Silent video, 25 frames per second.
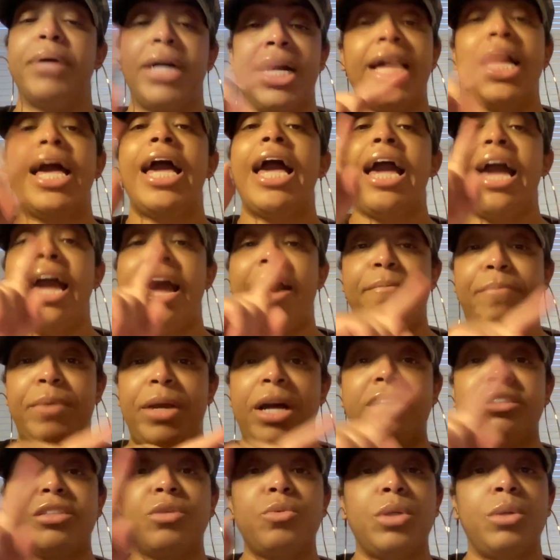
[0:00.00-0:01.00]
But if
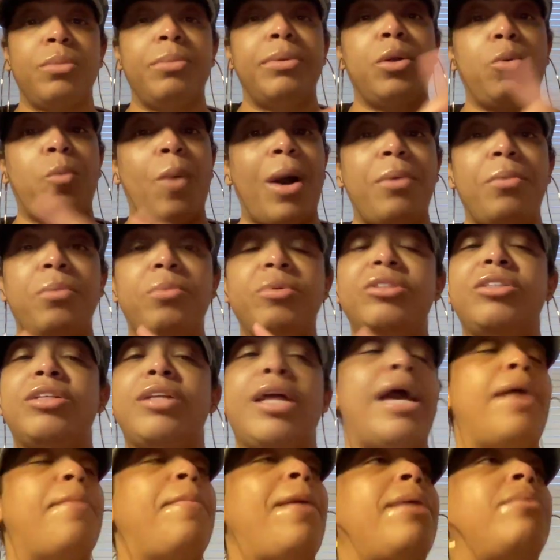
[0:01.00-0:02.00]
Beyonce would have been a white woman who
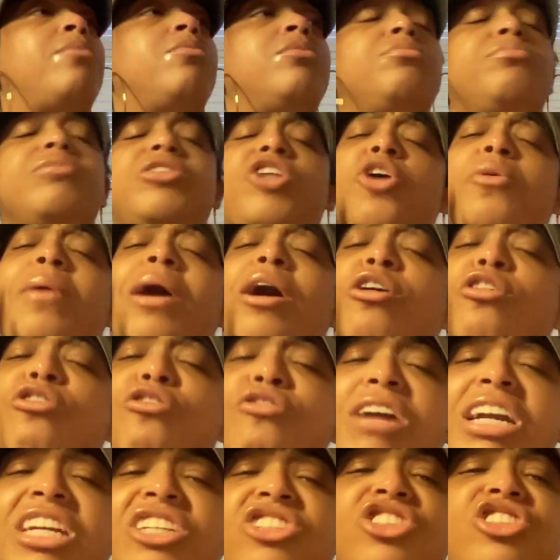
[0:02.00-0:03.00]
did that, everybody would have been talking about how
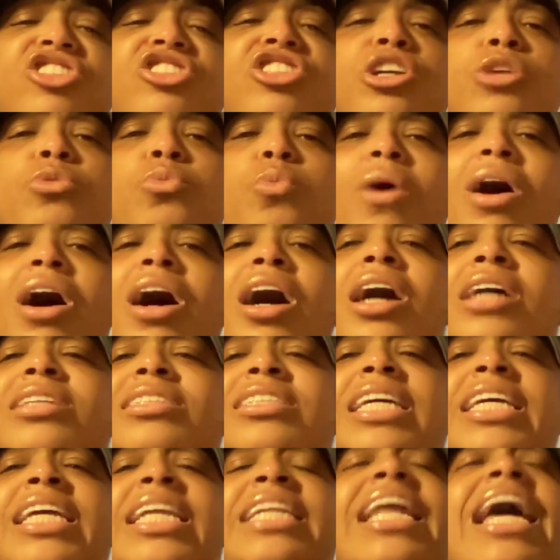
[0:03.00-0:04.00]
gracious she
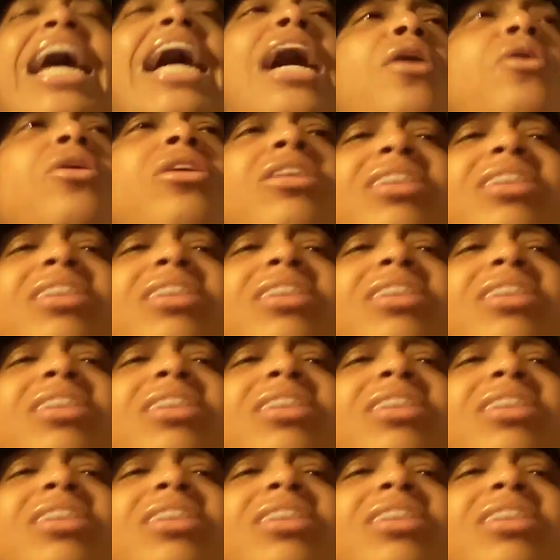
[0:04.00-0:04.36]
was and how